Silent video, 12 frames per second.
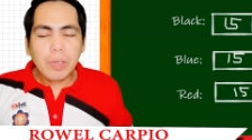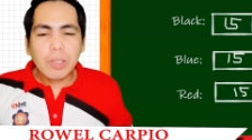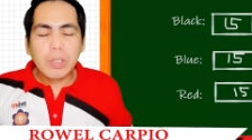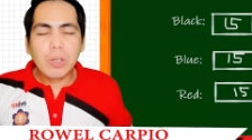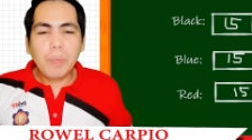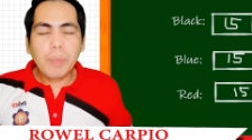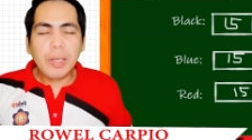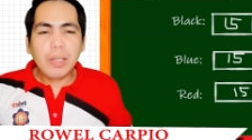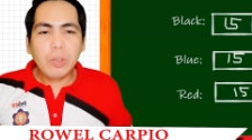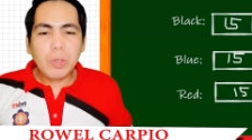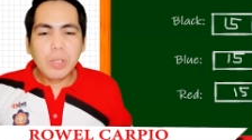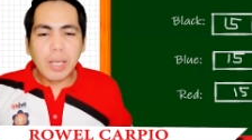So meaning
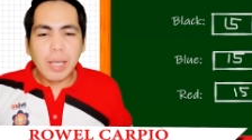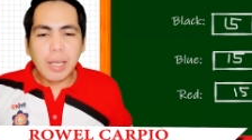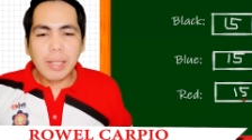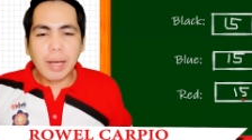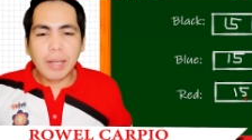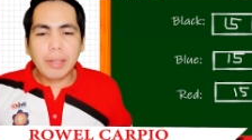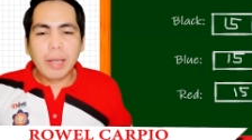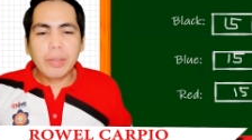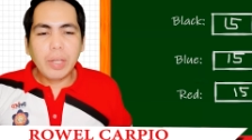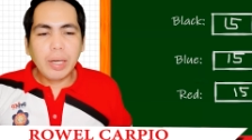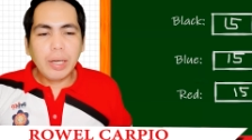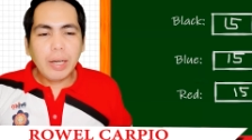to say that
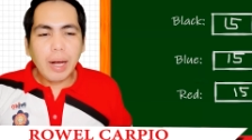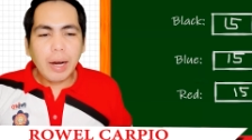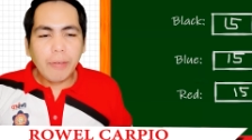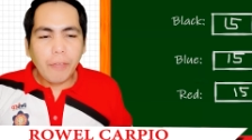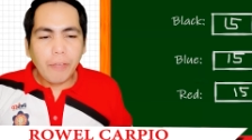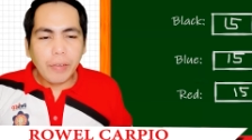there are